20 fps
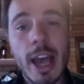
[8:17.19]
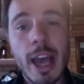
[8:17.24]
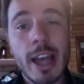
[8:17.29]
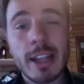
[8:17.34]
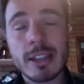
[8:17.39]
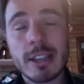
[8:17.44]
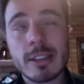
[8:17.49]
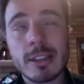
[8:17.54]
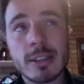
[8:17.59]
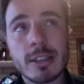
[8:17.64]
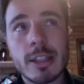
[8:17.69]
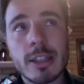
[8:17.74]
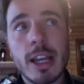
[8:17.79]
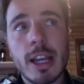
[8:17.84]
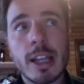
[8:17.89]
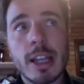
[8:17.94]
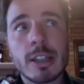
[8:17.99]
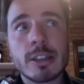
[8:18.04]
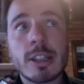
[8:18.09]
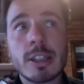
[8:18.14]
and
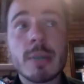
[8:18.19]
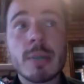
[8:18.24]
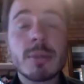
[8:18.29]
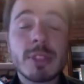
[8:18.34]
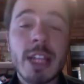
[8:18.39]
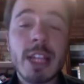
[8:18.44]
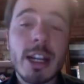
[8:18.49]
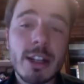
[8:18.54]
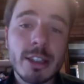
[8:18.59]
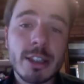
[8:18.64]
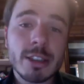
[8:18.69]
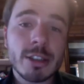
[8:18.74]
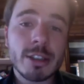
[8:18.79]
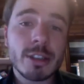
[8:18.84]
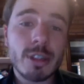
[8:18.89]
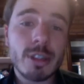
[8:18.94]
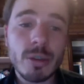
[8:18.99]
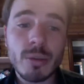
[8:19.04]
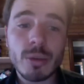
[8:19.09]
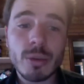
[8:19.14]
and some
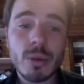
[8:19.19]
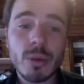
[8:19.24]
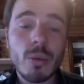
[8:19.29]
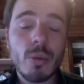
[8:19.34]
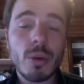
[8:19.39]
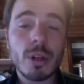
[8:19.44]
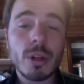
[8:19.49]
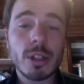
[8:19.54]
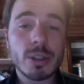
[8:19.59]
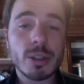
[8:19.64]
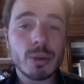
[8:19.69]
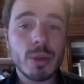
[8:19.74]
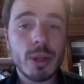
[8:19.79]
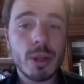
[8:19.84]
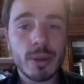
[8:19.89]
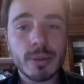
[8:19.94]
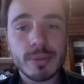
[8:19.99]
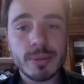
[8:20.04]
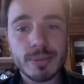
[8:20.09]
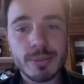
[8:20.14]
strategies too don't work as
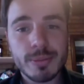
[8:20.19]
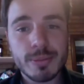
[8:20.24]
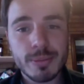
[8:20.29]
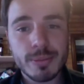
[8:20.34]
well.